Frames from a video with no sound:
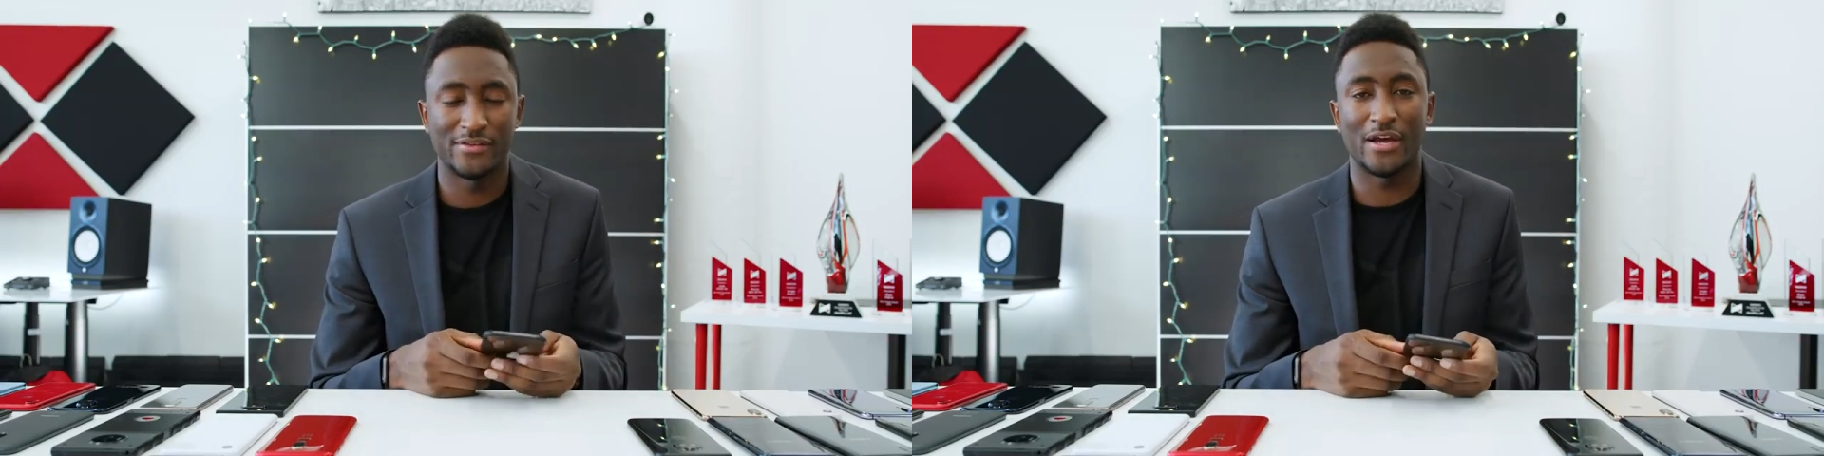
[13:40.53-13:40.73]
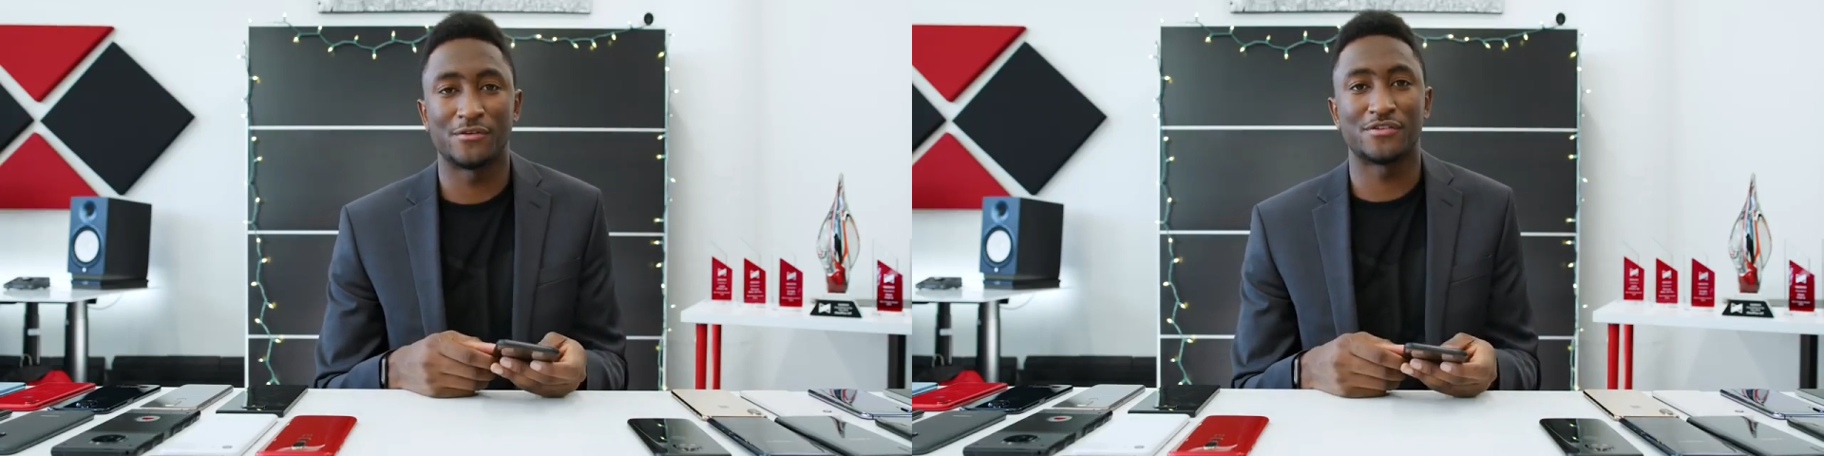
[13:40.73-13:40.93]

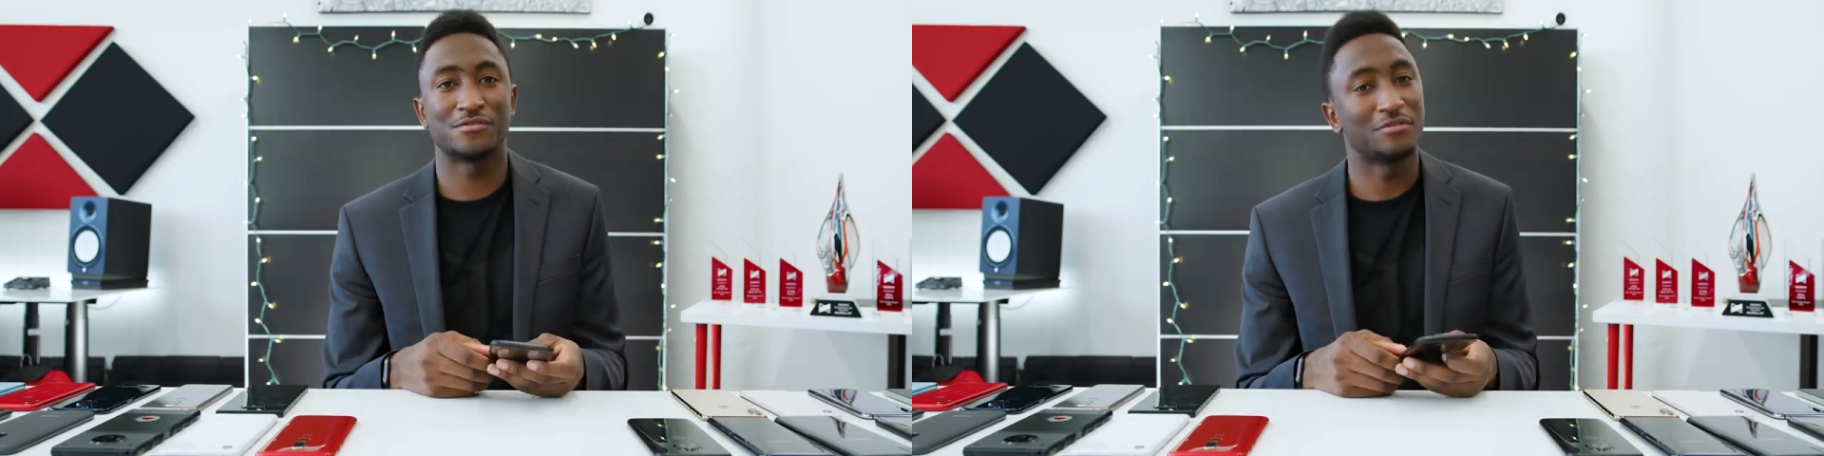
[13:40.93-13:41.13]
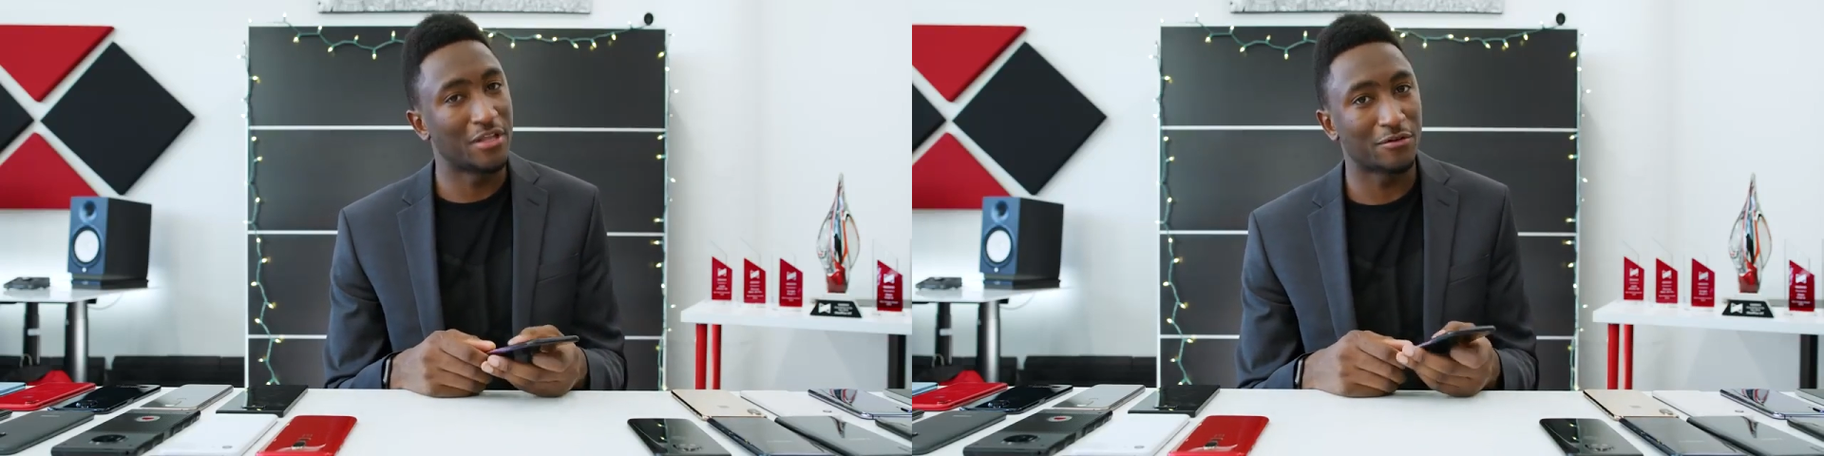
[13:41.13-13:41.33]
down
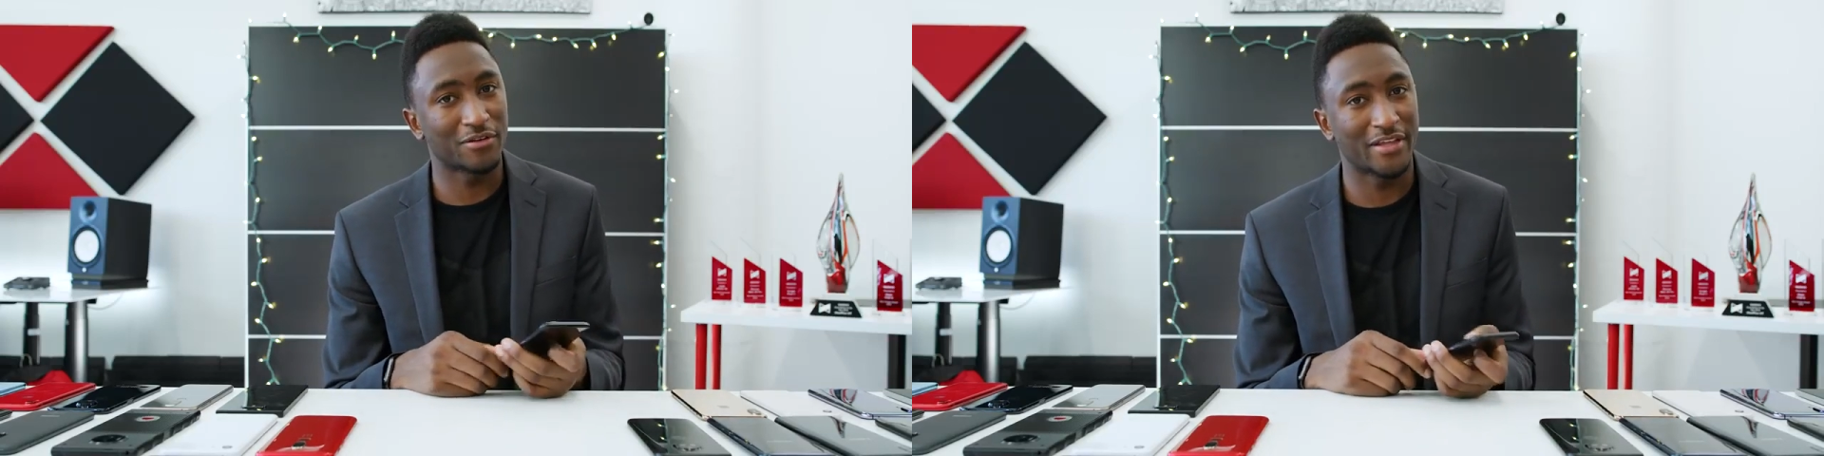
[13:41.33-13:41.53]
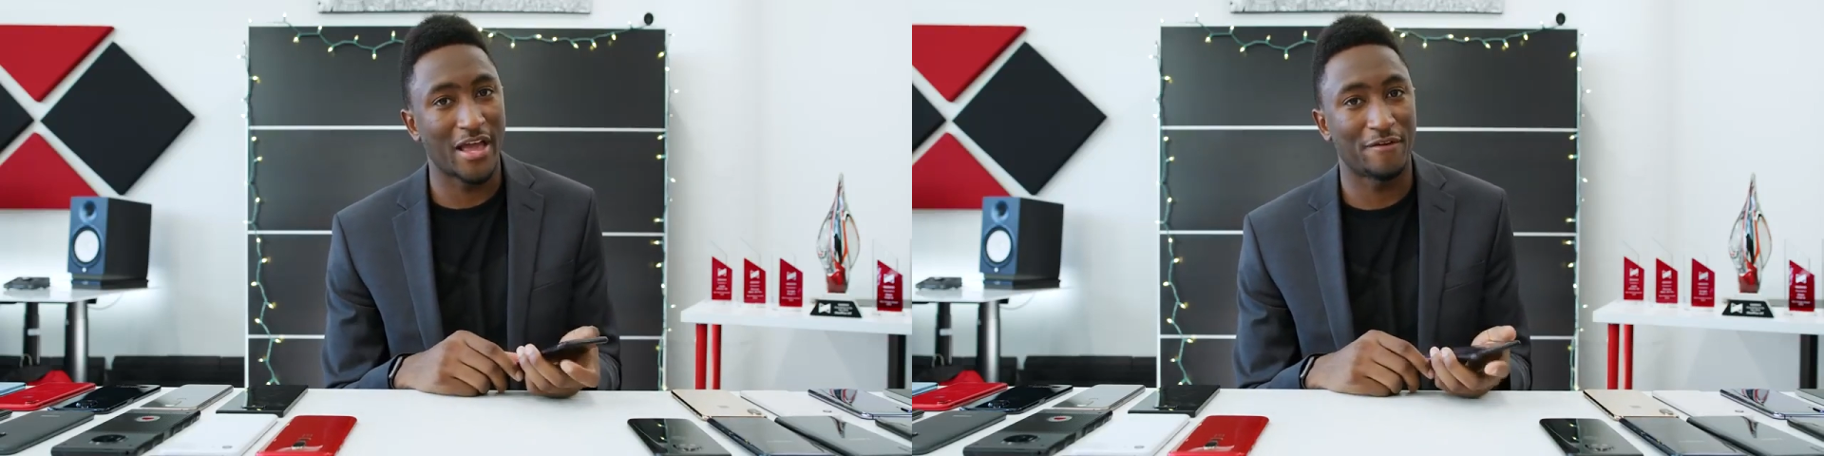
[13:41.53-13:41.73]
to
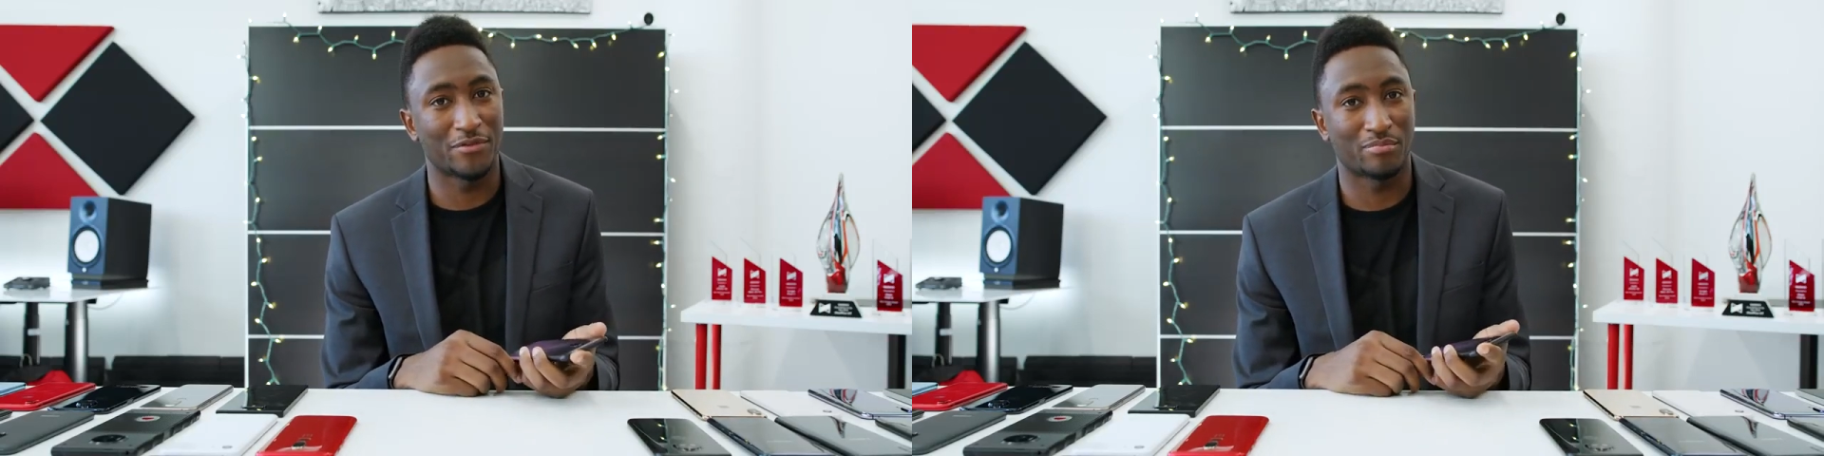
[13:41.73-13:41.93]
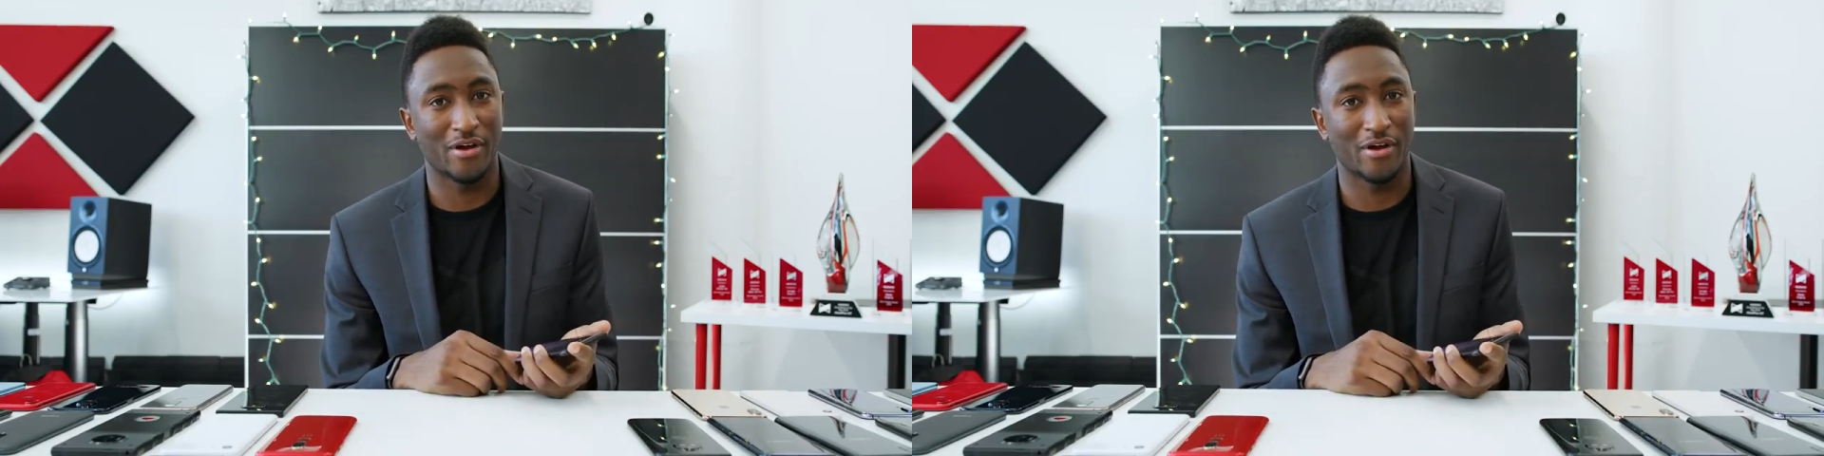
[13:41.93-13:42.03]
literally half the